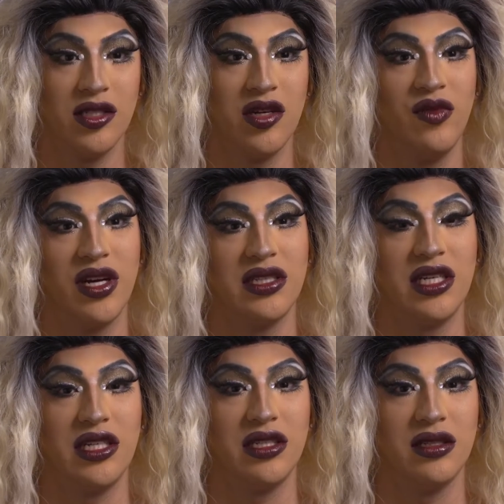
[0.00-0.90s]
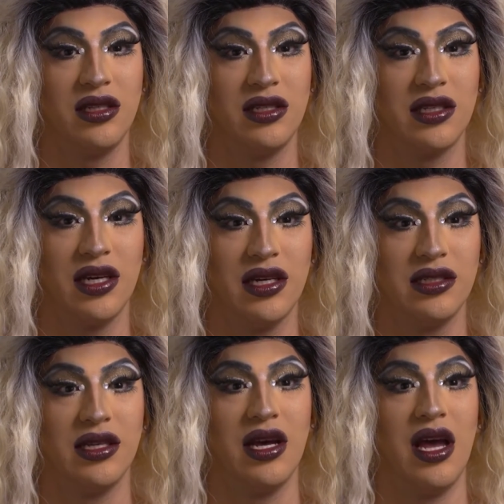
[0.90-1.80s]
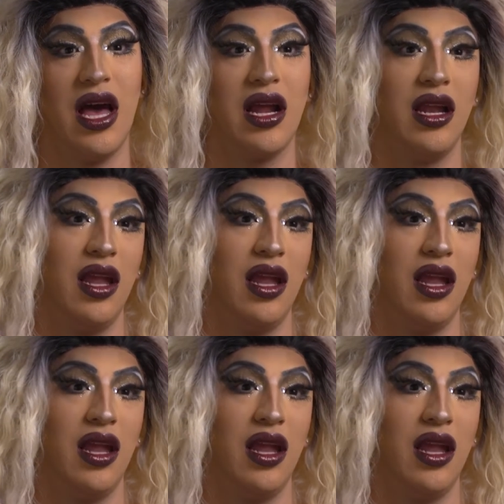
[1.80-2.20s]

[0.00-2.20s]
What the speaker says: So if we can teach these kids how to